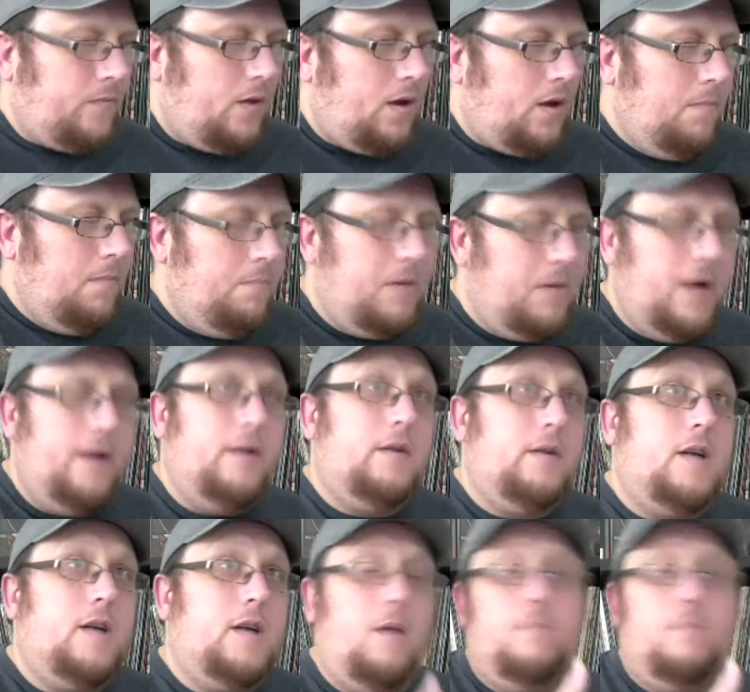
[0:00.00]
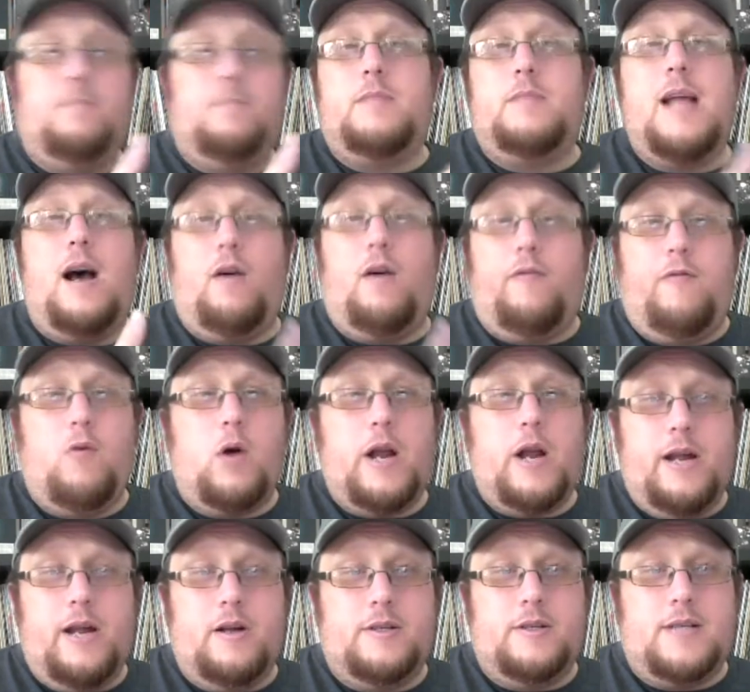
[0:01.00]
But come now 40
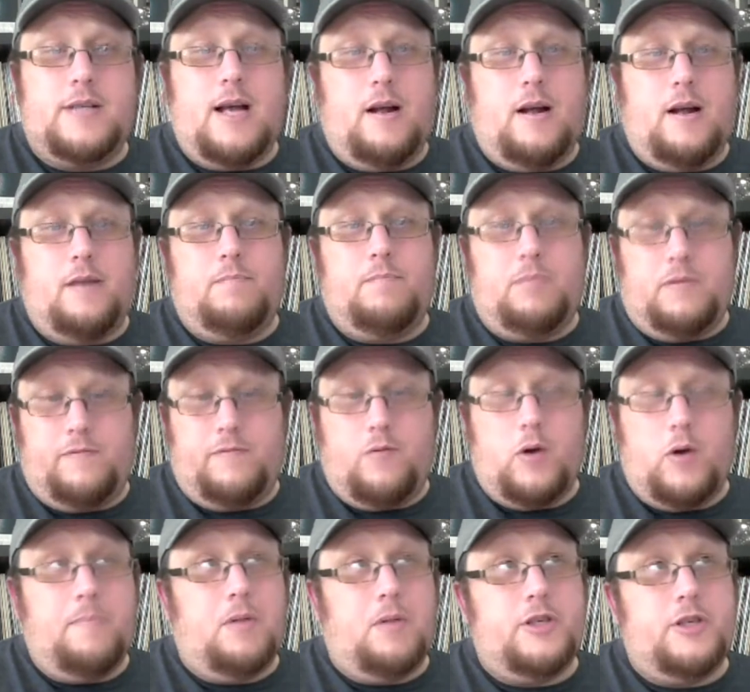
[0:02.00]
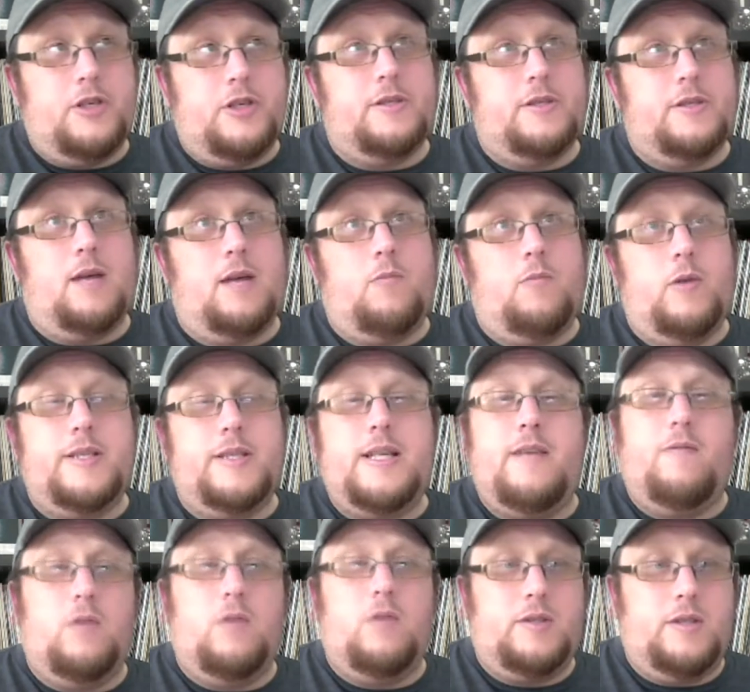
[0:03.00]
years on, 40 plus years on, when
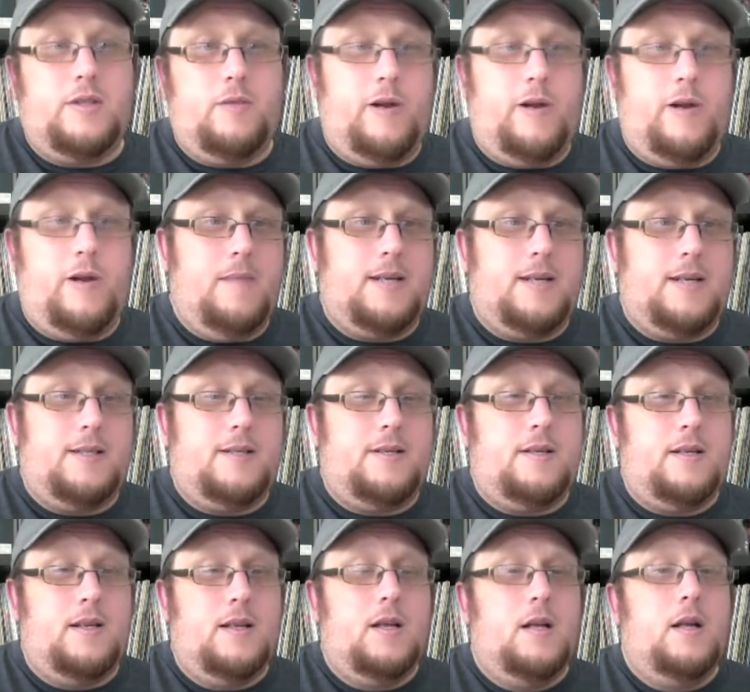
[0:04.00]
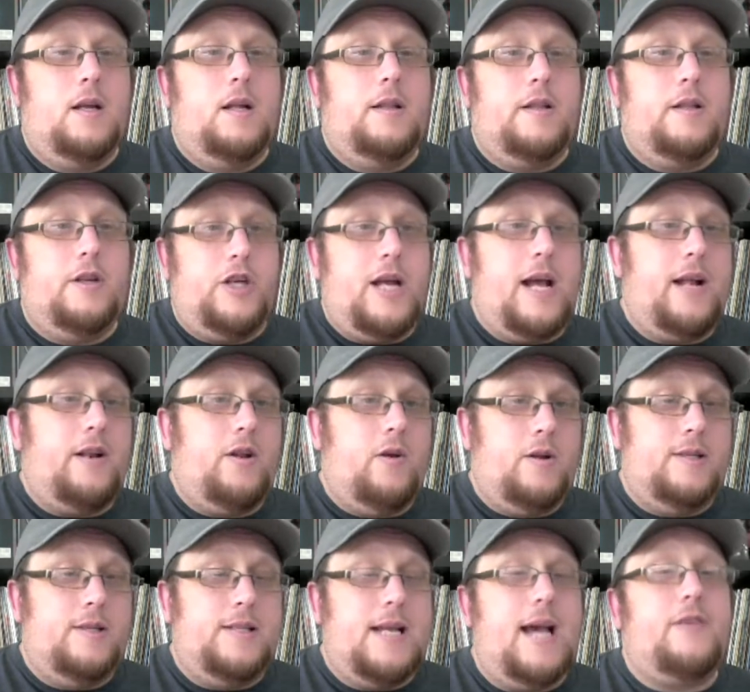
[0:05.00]
Steve Wilson remixed the Chateau
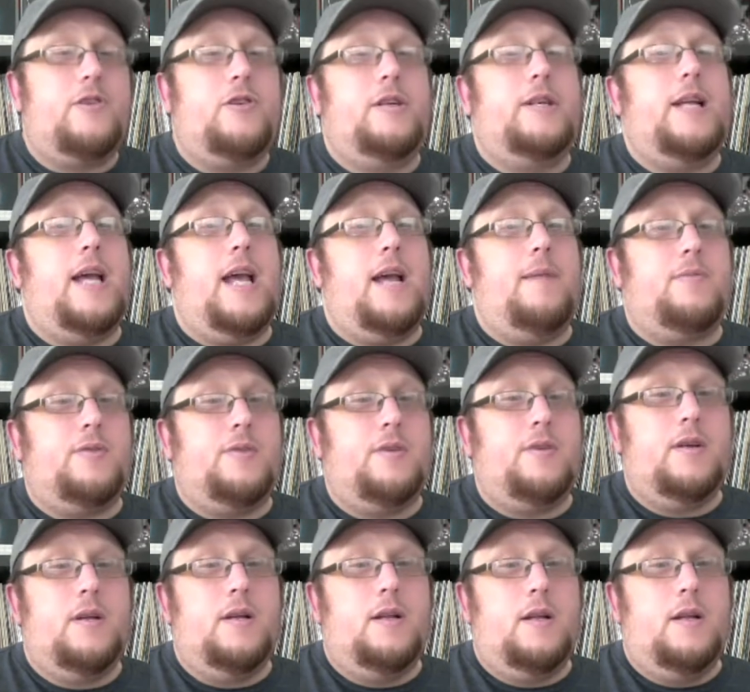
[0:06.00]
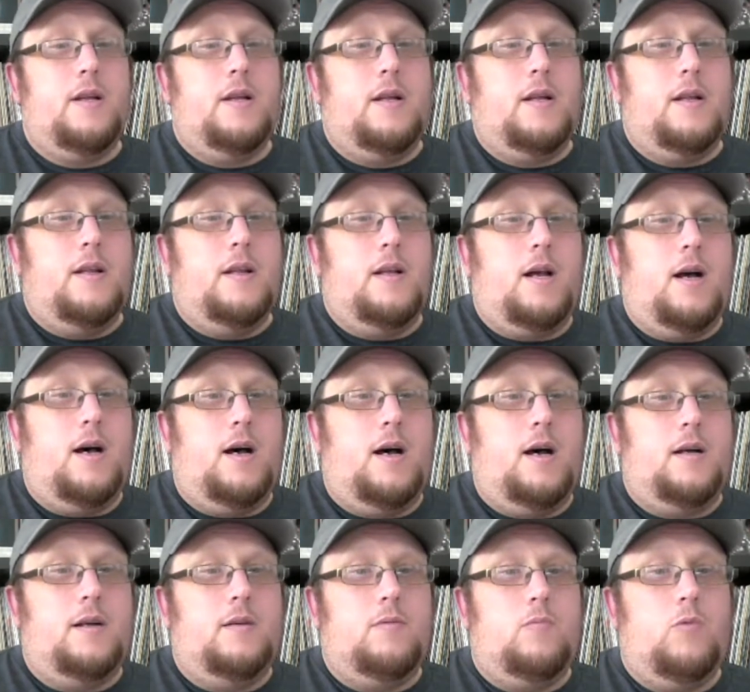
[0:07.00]
Disaster tapes,
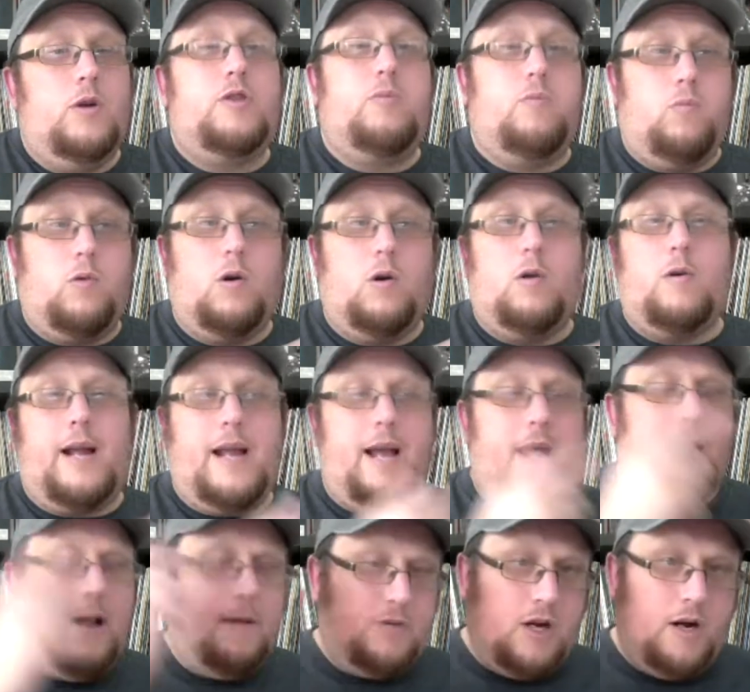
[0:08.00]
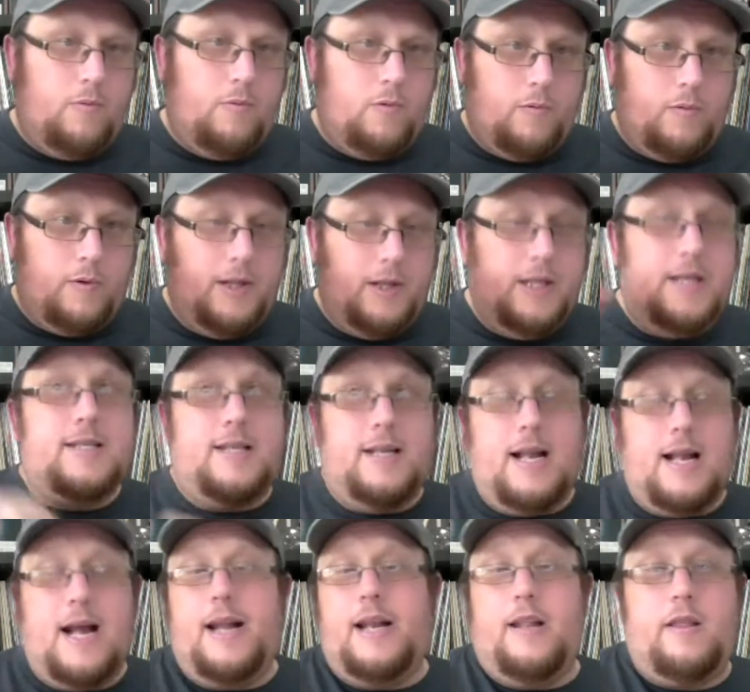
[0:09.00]
which were, again, I'm sorry, were released in
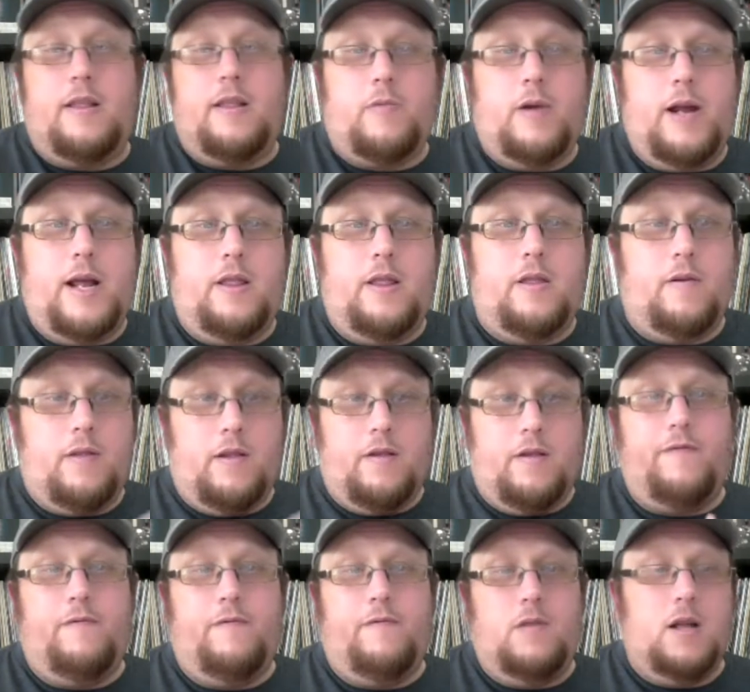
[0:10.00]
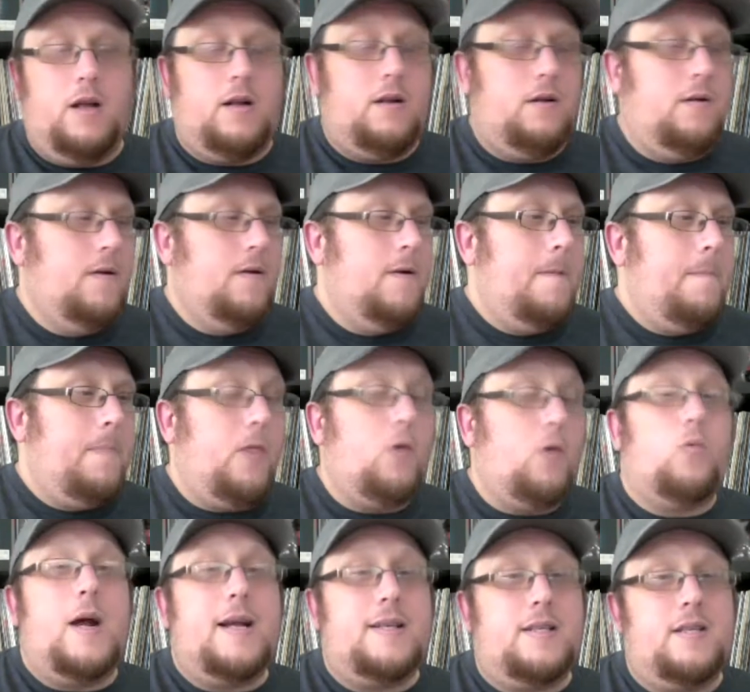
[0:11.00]
93, the
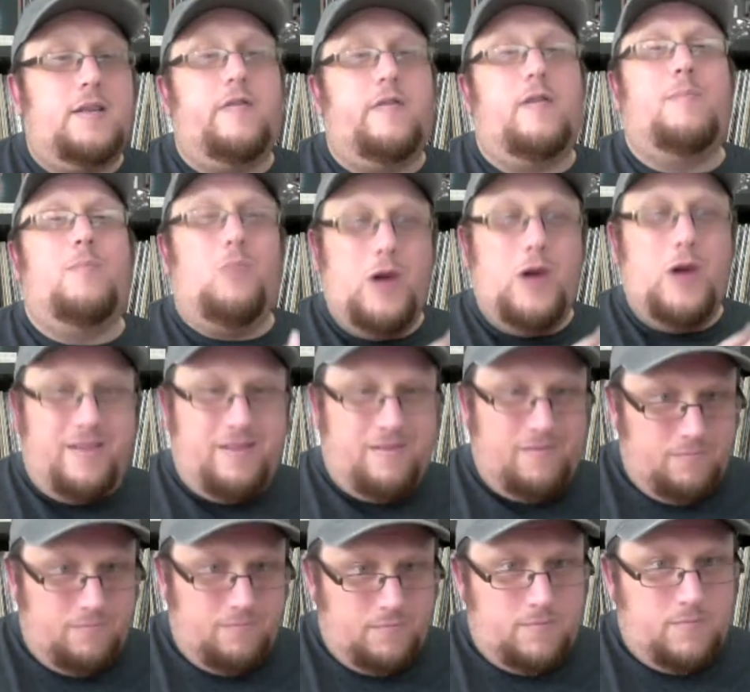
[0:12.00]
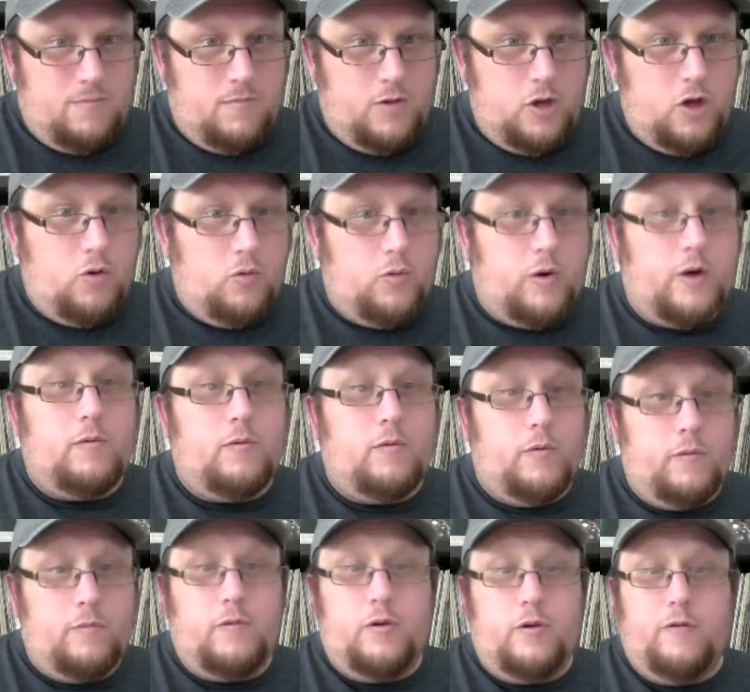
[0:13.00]
rest of them with
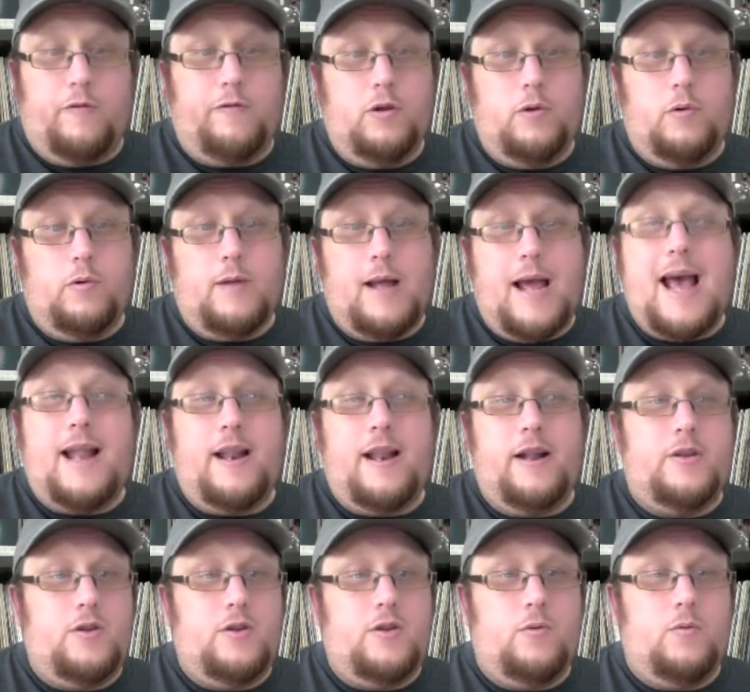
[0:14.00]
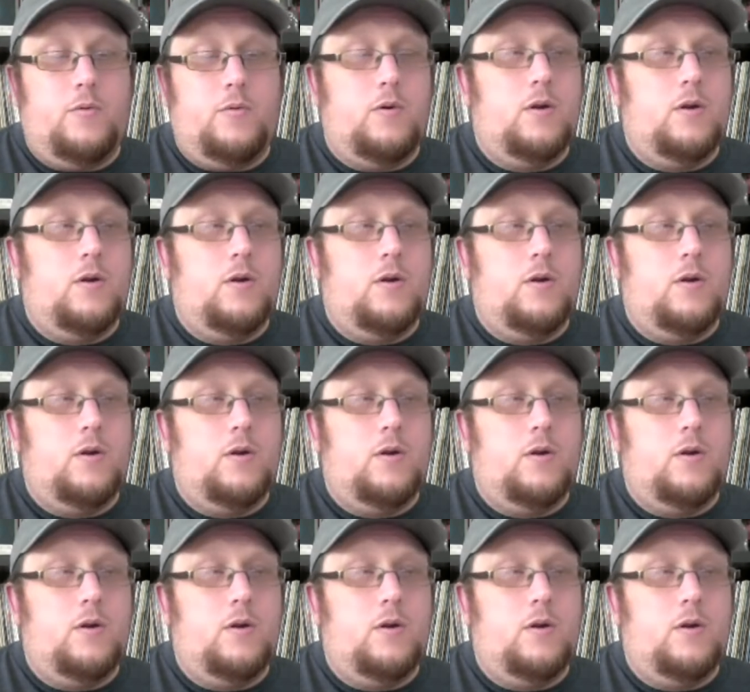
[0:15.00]
new flute added to